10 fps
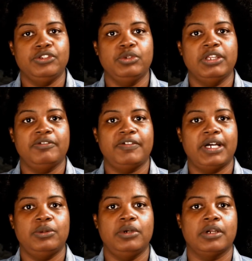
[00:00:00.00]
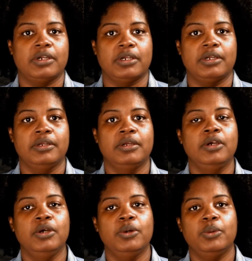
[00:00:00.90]
And you can follow her
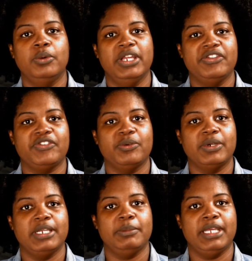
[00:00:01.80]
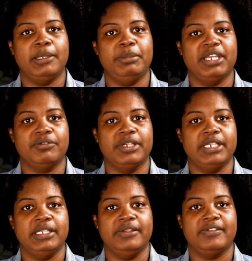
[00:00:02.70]
on Instagram at Bare
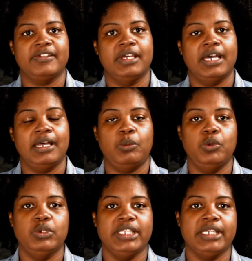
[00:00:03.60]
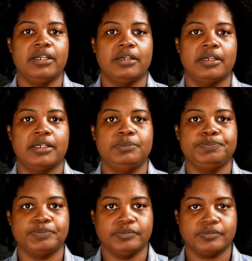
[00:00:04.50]
Radiance. I will link her
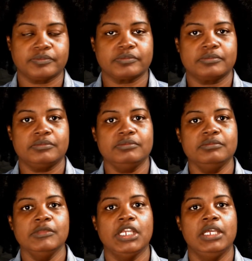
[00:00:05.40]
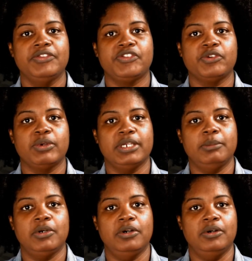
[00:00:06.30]

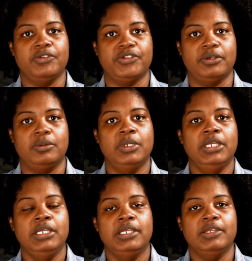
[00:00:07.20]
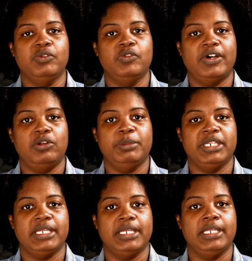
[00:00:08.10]
Instagram also if you follow me
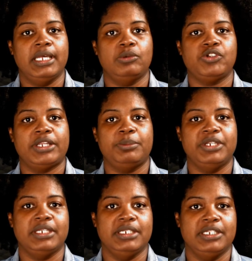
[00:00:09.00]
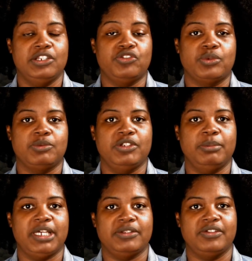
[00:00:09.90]
there, and I'll try to put it in the description
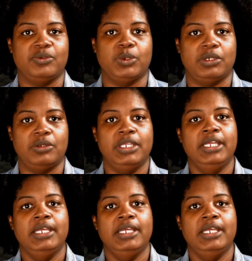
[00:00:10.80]
box as well.